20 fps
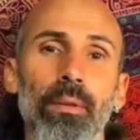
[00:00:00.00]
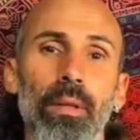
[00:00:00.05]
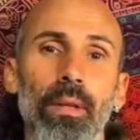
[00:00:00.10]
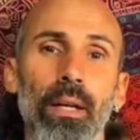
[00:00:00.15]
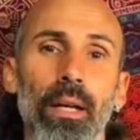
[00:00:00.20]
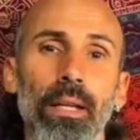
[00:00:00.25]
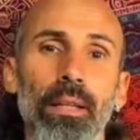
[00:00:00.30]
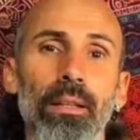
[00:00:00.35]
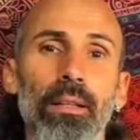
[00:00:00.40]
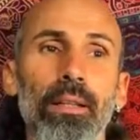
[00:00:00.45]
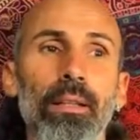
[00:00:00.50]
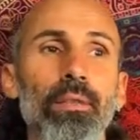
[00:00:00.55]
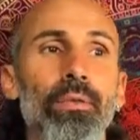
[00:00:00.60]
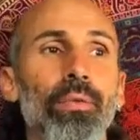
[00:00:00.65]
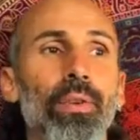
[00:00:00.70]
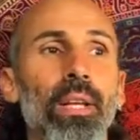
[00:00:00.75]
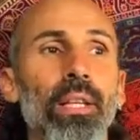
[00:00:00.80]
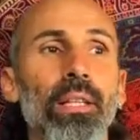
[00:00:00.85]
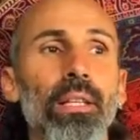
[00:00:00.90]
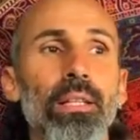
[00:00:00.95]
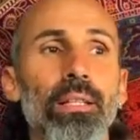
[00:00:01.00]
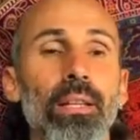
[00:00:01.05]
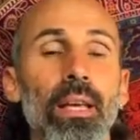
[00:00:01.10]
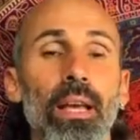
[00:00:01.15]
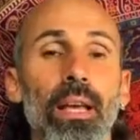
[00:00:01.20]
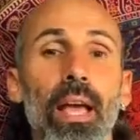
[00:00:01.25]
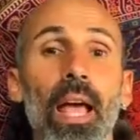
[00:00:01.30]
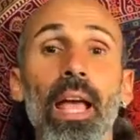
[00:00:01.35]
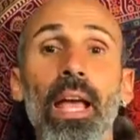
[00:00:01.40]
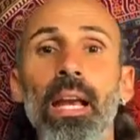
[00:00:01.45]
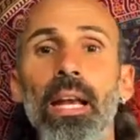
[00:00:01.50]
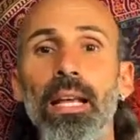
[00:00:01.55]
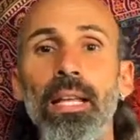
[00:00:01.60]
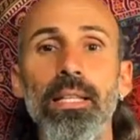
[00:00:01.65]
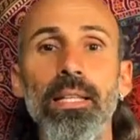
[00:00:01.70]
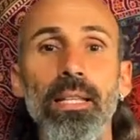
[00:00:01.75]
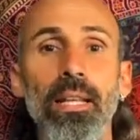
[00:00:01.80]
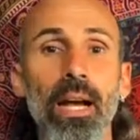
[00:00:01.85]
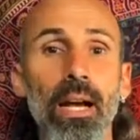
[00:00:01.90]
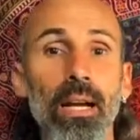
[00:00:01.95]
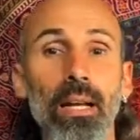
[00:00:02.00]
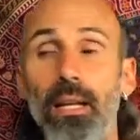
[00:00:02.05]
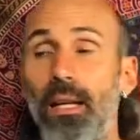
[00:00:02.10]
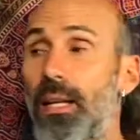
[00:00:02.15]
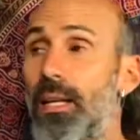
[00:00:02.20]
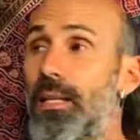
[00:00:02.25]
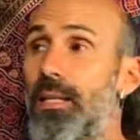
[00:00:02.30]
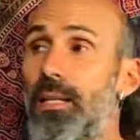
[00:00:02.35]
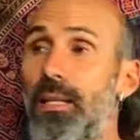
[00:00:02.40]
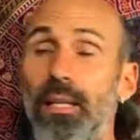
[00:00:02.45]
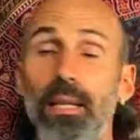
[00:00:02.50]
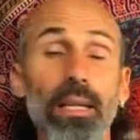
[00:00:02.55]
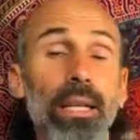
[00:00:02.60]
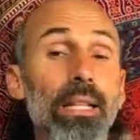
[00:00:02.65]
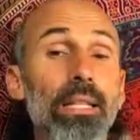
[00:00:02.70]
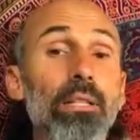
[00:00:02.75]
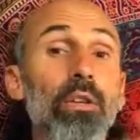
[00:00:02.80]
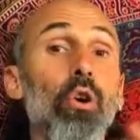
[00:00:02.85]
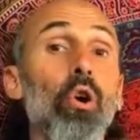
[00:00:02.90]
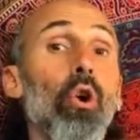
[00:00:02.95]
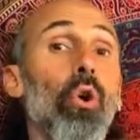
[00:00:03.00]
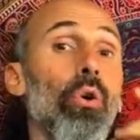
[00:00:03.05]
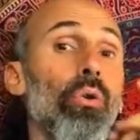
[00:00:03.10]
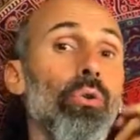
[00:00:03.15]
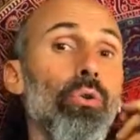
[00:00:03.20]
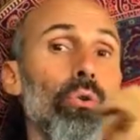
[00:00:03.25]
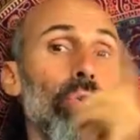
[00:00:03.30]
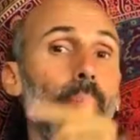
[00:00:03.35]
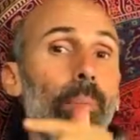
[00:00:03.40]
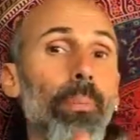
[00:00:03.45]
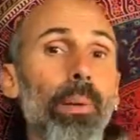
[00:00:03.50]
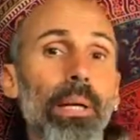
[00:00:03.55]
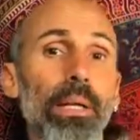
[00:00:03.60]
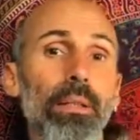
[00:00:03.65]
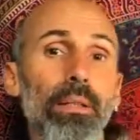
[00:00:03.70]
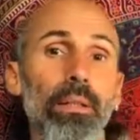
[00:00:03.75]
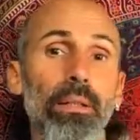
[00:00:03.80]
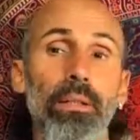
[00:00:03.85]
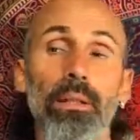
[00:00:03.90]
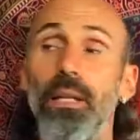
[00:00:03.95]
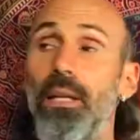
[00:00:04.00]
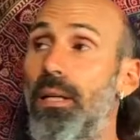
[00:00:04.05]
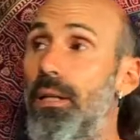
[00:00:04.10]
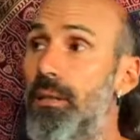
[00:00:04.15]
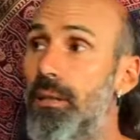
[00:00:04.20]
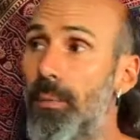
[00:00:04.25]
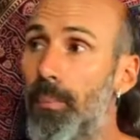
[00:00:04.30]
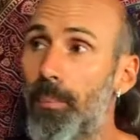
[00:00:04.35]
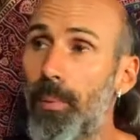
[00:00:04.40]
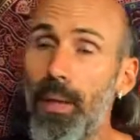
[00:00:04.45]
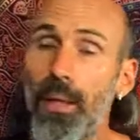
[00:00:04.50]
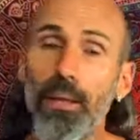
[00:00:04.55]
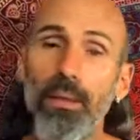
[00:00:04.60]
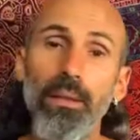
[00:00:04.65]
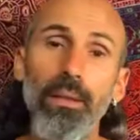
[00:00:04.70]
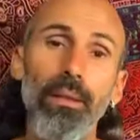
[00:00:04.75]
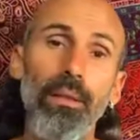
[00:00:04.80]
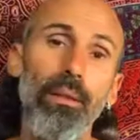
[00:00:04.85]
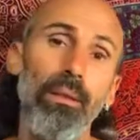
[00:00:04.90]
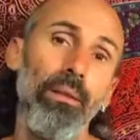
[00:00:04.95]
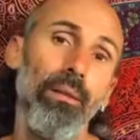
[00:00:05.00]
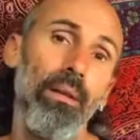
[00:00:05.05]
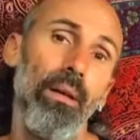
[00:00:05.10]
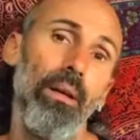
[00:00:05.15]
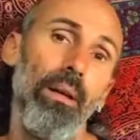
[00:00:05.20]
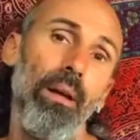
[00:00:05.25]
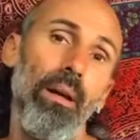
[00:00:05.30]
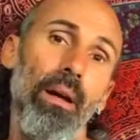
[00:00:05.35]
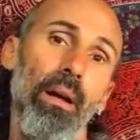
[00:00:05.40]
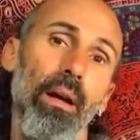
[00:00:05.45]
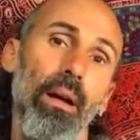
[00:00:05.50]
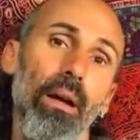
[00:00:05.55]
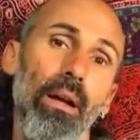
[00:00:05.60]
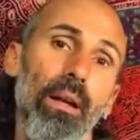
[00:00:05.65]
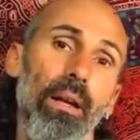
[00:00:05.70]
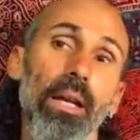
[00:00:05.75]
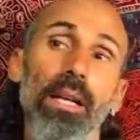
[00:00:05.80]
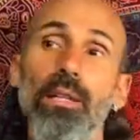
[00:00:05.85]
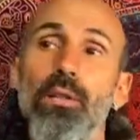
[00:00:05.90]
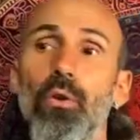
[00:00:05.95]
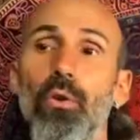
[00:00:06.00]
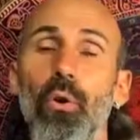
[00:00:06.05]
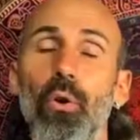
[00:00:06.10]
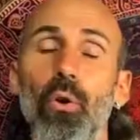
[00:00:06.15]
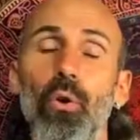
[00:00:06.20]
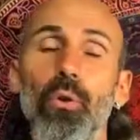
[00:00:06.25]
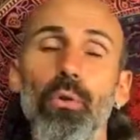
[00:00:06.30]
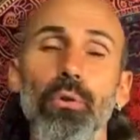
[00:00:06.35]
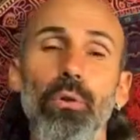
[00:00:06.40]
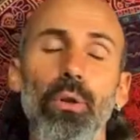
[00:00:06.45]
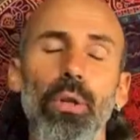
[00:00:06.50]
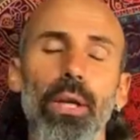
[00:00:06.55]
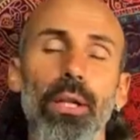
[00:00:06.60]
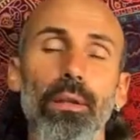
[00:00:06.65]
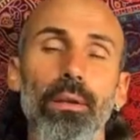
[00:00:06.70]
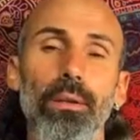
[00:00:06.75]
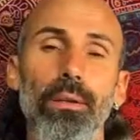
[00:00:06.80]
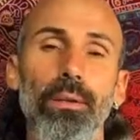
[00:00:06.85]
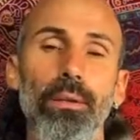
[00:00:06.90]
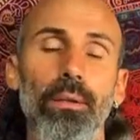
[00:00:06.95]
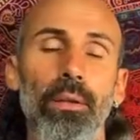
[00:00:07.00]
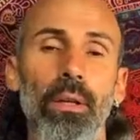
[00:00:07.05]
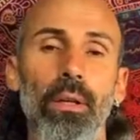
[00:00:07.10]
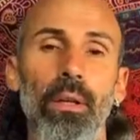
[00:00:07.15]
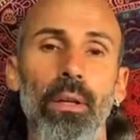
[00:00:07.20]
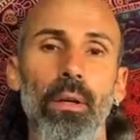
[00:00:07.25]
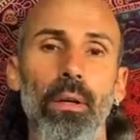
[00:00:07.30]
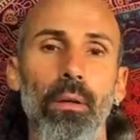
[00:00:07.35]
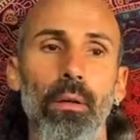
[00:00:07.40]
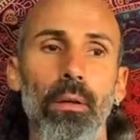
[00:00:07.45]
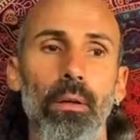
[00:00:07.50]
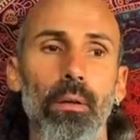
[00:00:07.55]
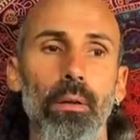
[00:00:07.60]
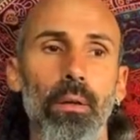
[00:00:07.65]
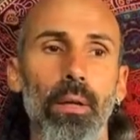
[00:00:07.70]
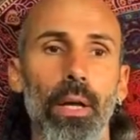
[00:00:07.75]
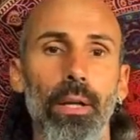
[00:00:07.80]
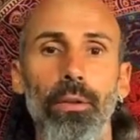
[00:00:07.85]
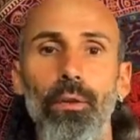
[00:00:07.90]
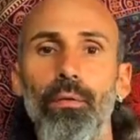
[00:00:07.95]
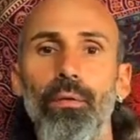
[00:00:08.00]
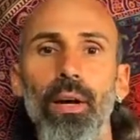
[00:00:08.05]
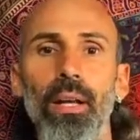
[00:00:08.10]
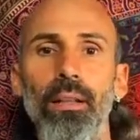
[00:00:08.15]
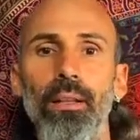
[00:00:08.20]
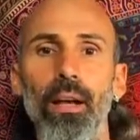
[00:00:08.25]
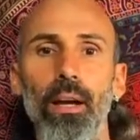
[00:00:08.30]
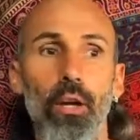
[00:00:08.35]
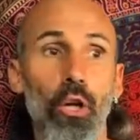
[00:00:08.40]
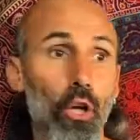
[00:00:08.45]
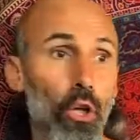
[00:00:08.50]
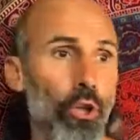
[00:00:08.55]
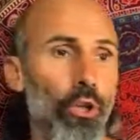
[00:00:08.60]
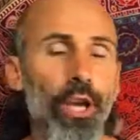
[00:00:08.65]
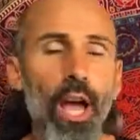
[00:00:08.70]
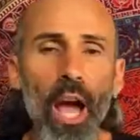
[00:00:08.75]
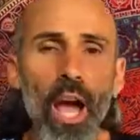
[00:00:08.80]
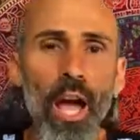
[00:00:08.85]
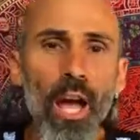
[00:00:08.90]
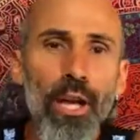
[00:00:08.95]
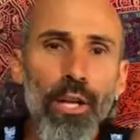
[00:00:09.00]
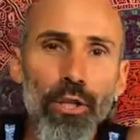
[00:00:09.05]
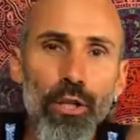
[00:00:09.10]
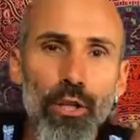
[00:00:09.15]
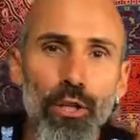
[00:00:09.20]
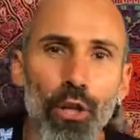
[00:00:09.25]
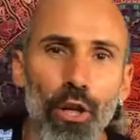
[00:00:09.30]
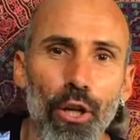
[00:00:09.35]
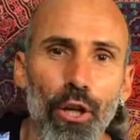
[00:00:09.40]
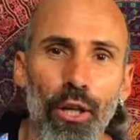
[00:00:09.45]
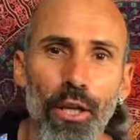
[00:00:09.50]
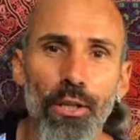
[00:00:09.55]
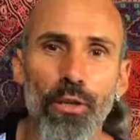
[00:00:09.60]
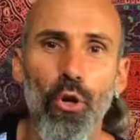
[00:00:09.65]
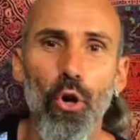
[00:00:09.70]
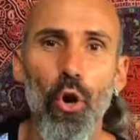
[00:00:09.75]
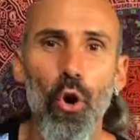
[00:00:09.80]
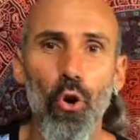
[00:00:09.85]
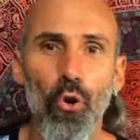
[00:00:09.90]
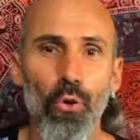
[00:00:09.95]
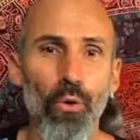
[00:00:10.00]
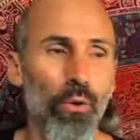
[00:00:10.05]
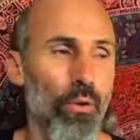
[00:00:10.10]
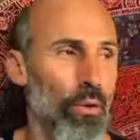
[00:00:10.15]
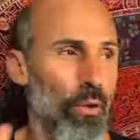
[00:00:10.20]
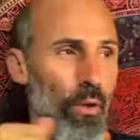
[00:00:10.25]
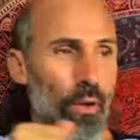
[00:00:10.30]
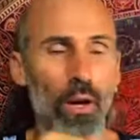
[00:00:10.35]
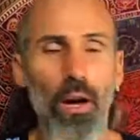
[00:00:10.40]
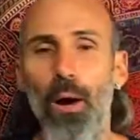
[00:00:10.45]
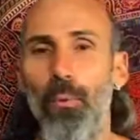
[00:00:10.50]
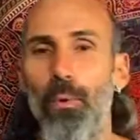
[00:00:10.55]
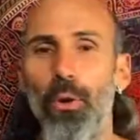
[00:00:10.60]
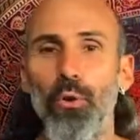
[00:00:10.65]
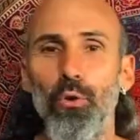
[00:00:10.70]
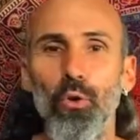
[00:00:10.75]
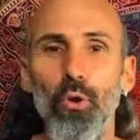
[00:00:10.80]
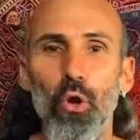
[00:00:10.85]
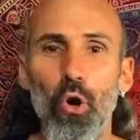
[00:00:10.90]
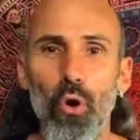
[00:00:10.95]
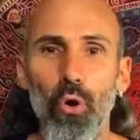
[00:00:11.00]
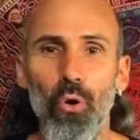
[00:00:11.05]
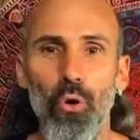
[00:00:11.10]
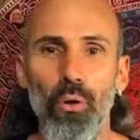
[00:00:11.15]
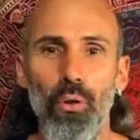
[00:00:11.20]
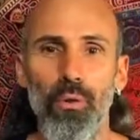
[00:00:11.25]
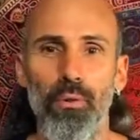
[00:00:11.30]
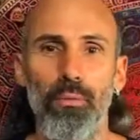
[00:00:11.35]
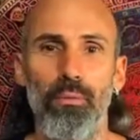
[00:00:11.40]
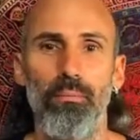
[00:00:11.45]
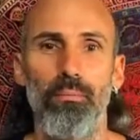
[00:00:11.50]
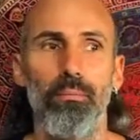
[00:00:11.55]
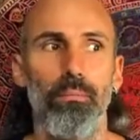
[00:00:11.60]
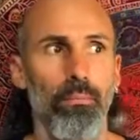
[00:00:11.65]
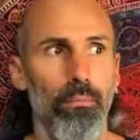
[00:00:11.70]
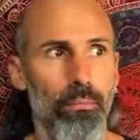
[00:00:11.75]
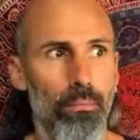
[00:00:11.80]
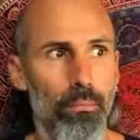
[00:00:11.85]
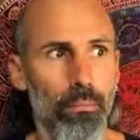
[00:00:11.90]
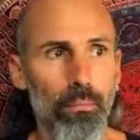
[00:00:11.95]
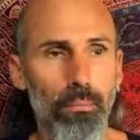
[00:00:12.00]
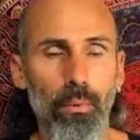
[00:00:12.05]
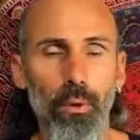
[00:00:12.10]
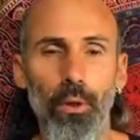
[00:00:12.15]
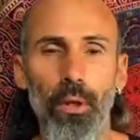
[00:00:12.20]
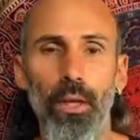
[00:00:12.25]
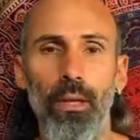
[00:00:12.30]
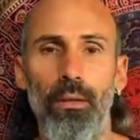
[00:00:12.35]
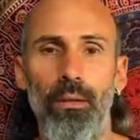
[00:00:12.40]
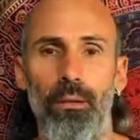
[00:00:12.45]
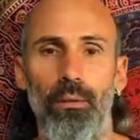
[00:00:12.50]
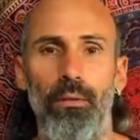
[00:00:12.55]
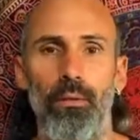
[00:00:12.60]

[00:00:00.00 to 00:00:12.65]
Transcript: And this friend is saying, hey, let's go to the party. There is a party, let's go all together. And the Vata, yes, let's go. I want to go. Okay.